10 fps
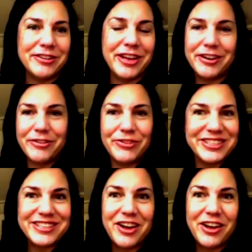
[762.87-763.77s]
And if
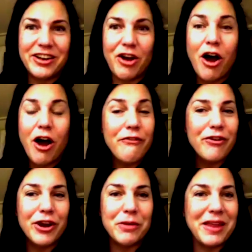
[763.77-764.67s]
it's not
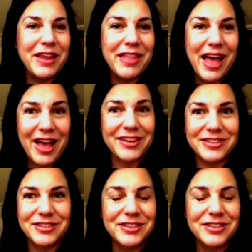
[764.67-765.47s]
offering me that